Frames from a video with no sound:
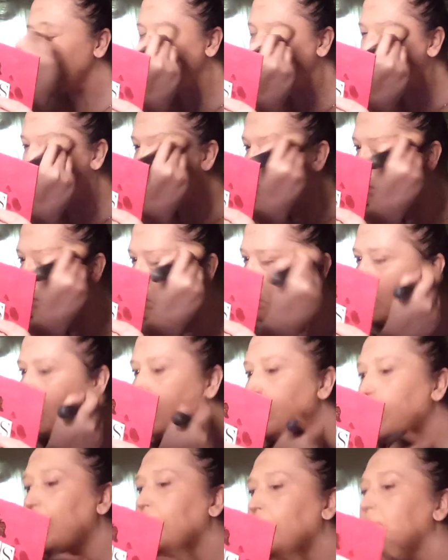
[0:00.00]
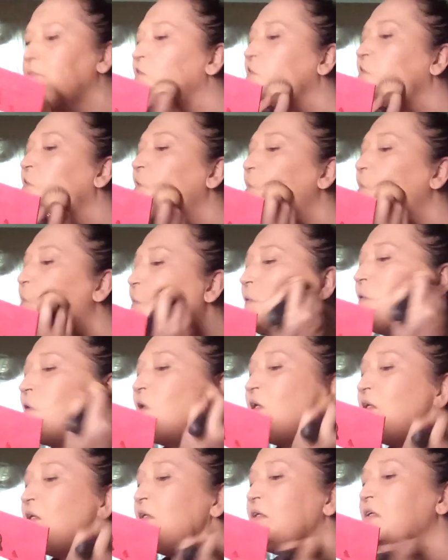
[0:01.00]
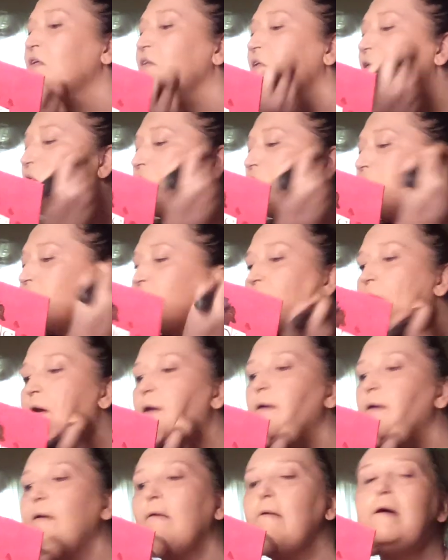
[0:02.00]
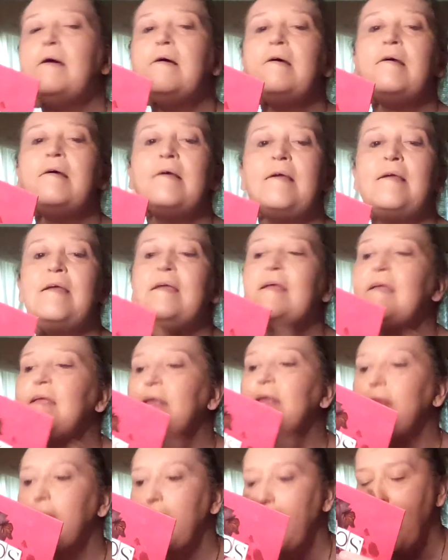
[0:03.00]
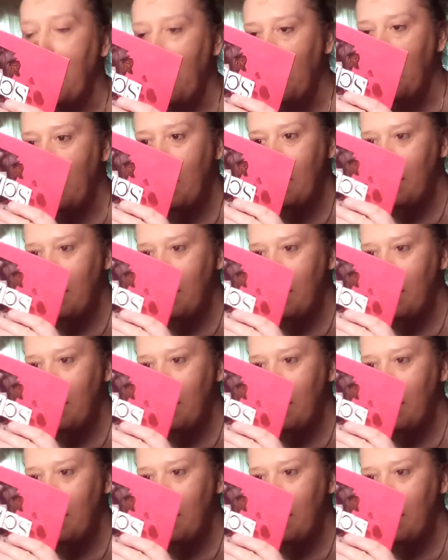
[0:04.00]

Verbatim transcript: So I'm just going to go ahead and do this. So yeah.